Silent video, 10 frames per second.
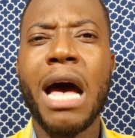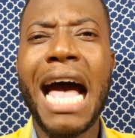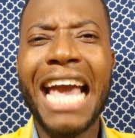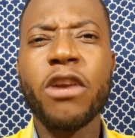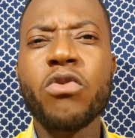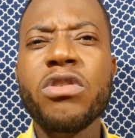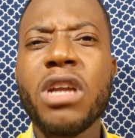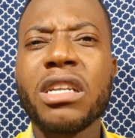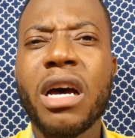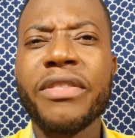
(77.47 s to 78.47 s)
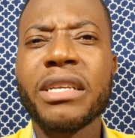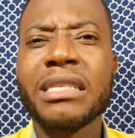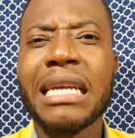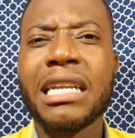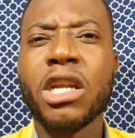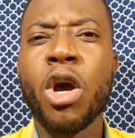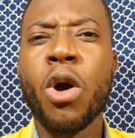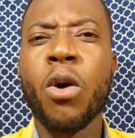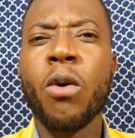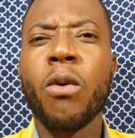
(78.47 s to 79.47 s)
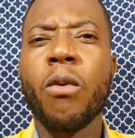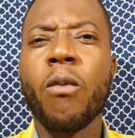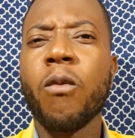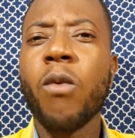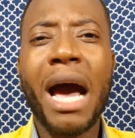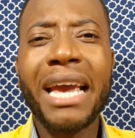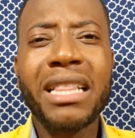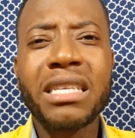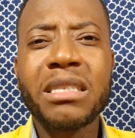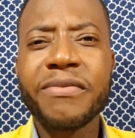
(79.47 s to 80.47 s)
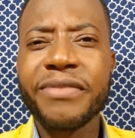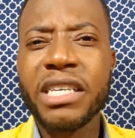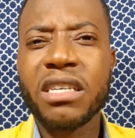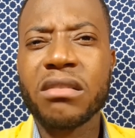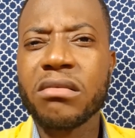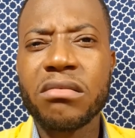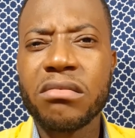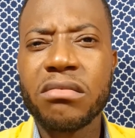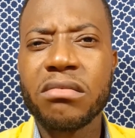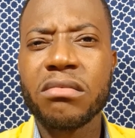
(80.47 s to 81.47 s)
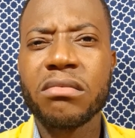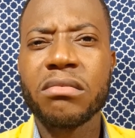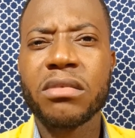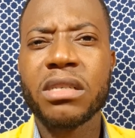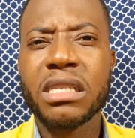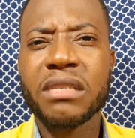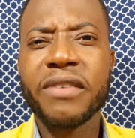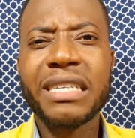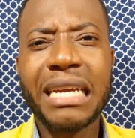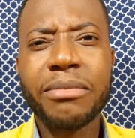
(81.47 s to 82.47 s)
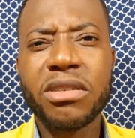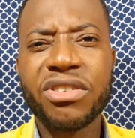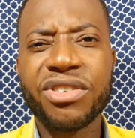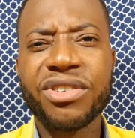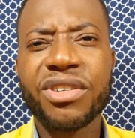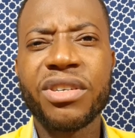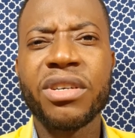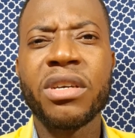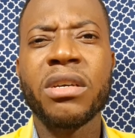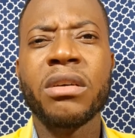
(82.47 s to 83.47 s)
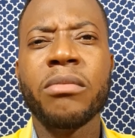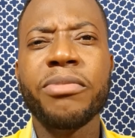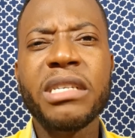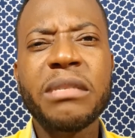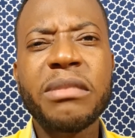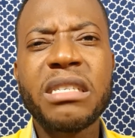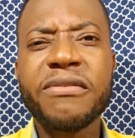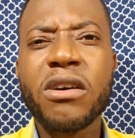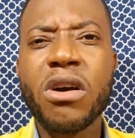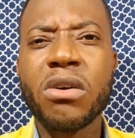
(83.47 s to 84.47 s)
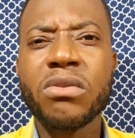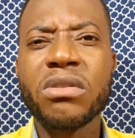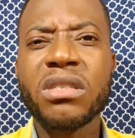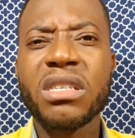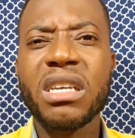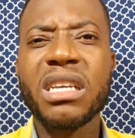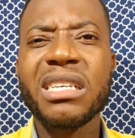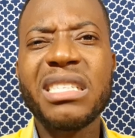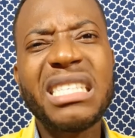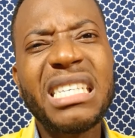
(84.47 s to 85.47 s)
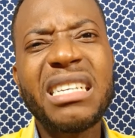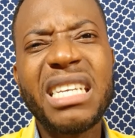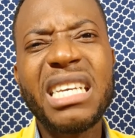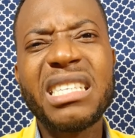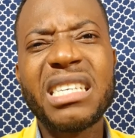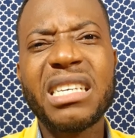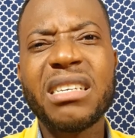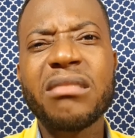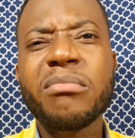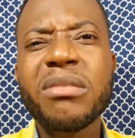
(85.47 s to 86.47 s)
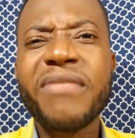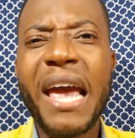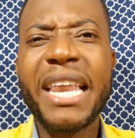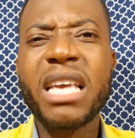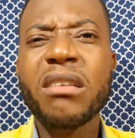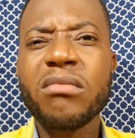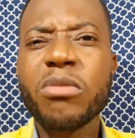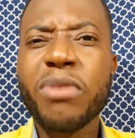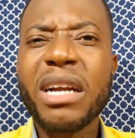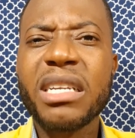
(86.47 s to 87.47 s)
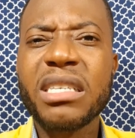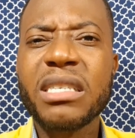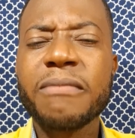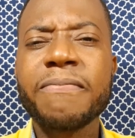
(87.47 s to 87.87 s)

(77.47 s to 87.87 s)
I could not understand why this fear, because as far as I'm concerned, principles of accounts is a little easy, providing you practice.